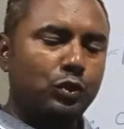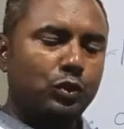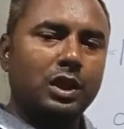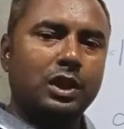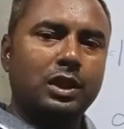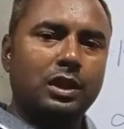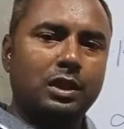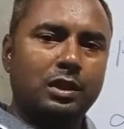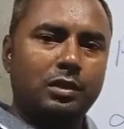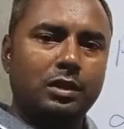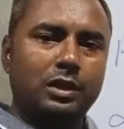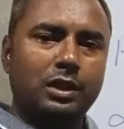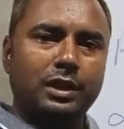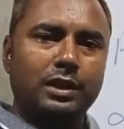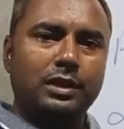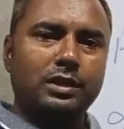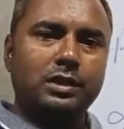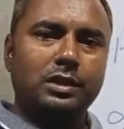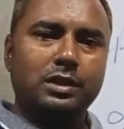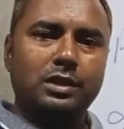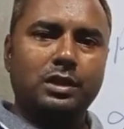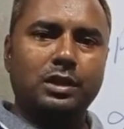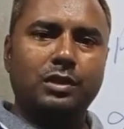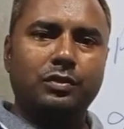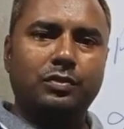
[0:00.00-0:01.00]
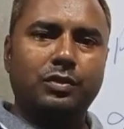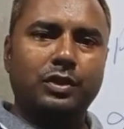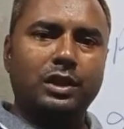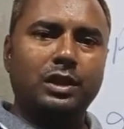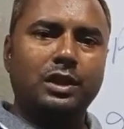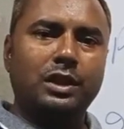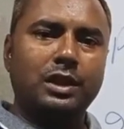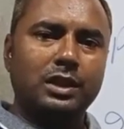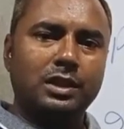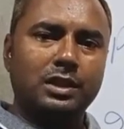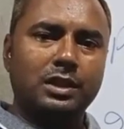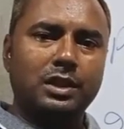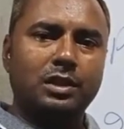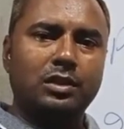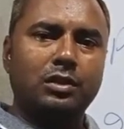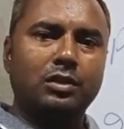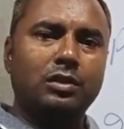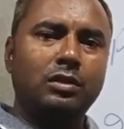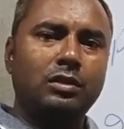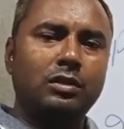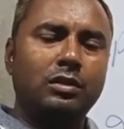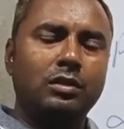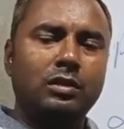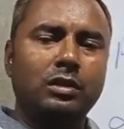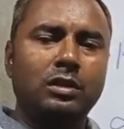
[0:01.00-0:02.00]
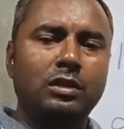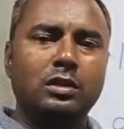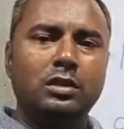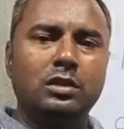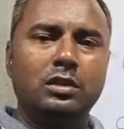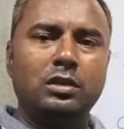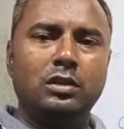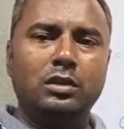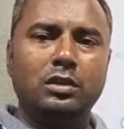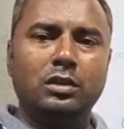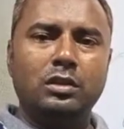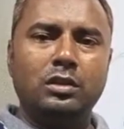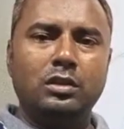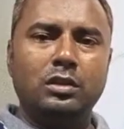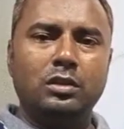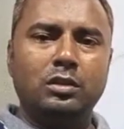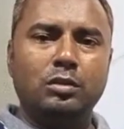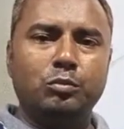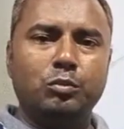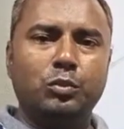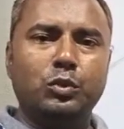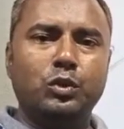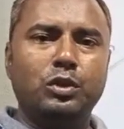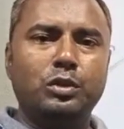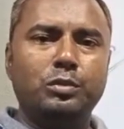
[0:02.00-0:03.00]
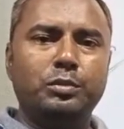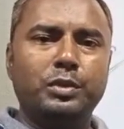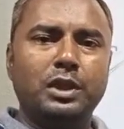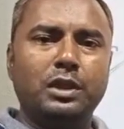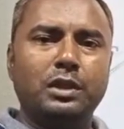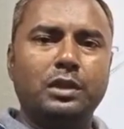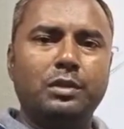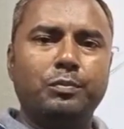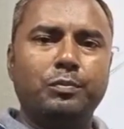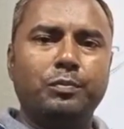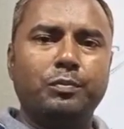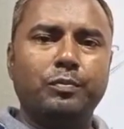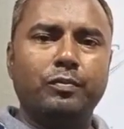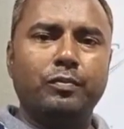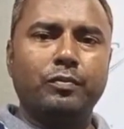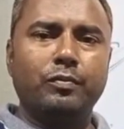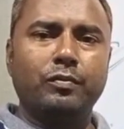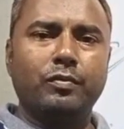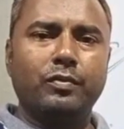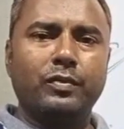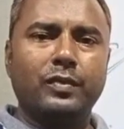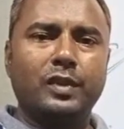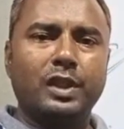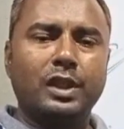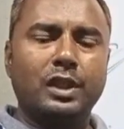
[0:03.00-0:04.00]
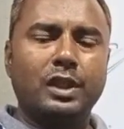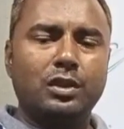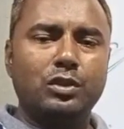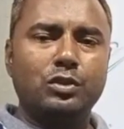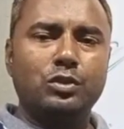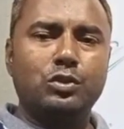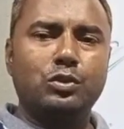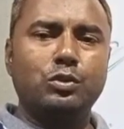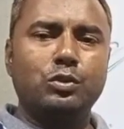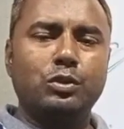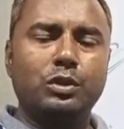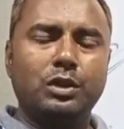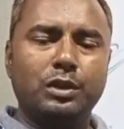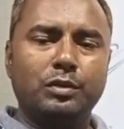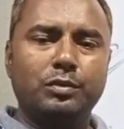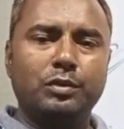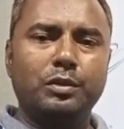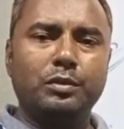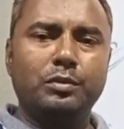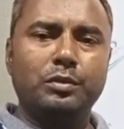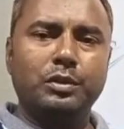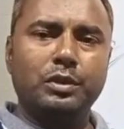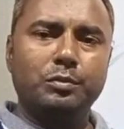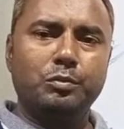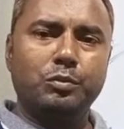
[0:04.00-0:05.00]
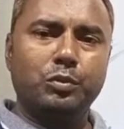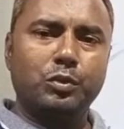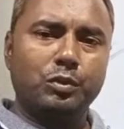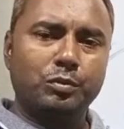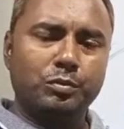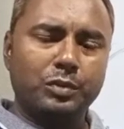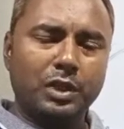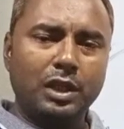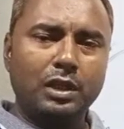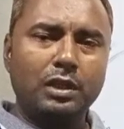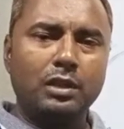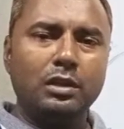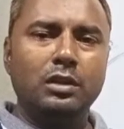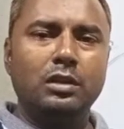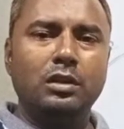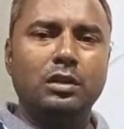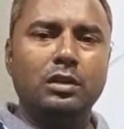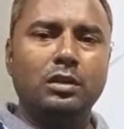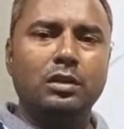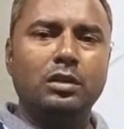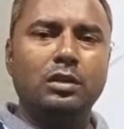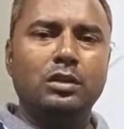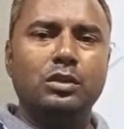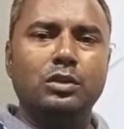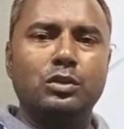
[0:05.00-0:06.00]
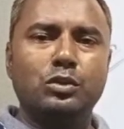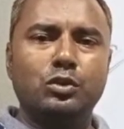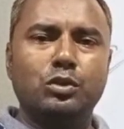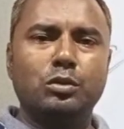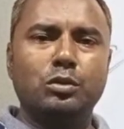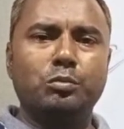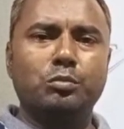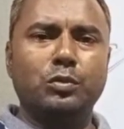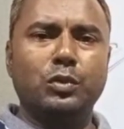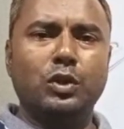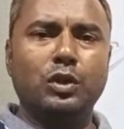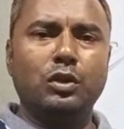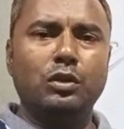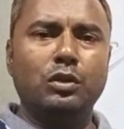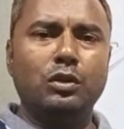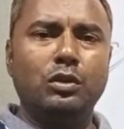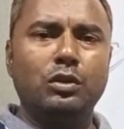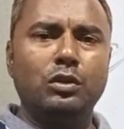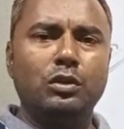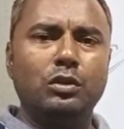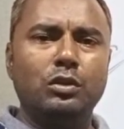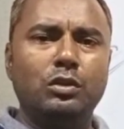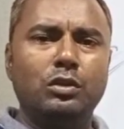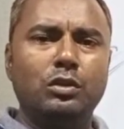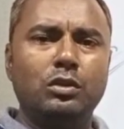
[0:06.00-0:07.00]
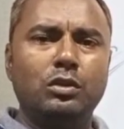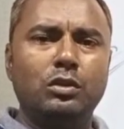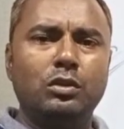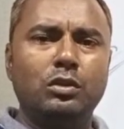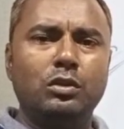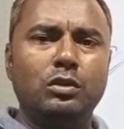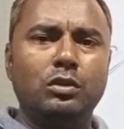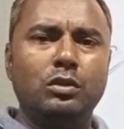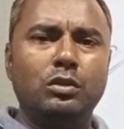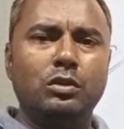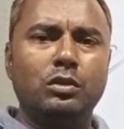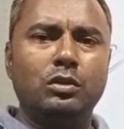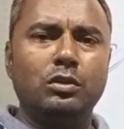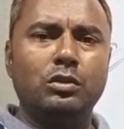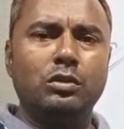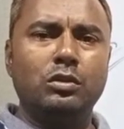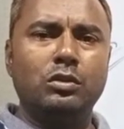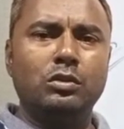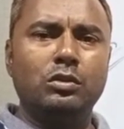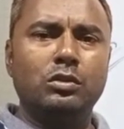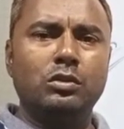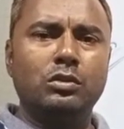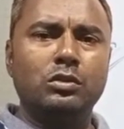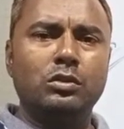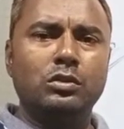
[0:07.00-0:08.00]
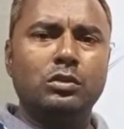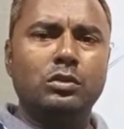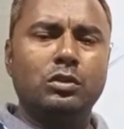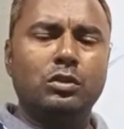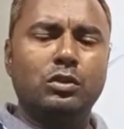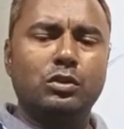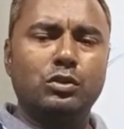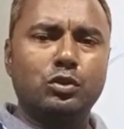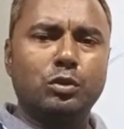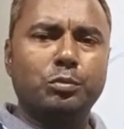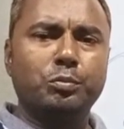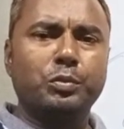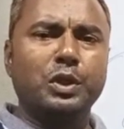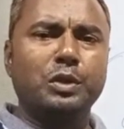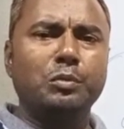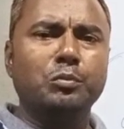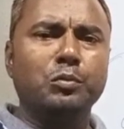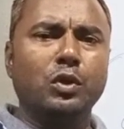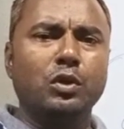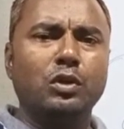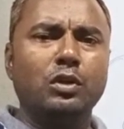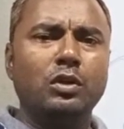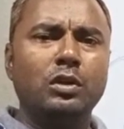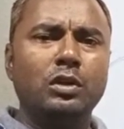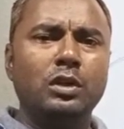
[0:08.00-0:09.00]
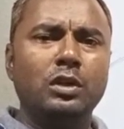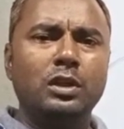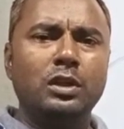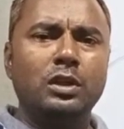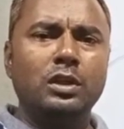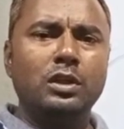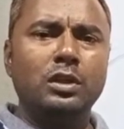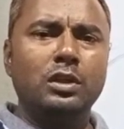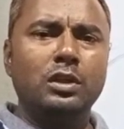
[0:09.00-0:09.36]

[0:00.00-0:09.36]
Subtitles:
put that different things in your poly bag that is to given from the shop mall or shopping mall,